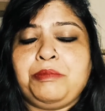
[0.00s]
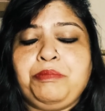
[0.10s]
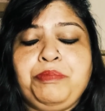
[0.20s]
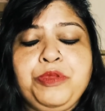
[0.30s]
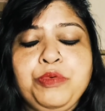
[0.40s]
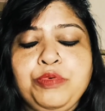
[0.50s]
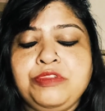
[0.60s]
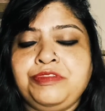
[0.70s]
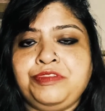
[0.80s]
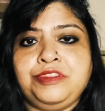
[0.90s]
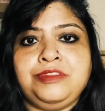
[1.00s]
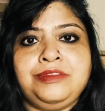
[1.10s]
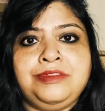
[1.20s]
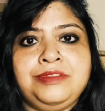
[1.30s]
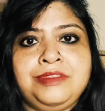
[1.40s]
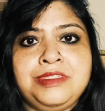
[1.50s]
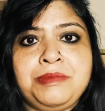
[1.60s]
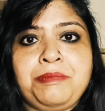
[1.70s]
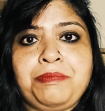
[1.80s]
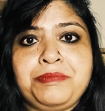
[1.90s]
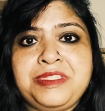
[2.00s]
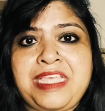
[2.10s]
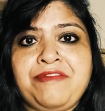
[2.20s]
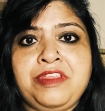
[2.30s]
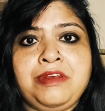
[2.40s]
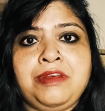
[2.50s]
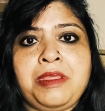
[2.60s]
beautiful 7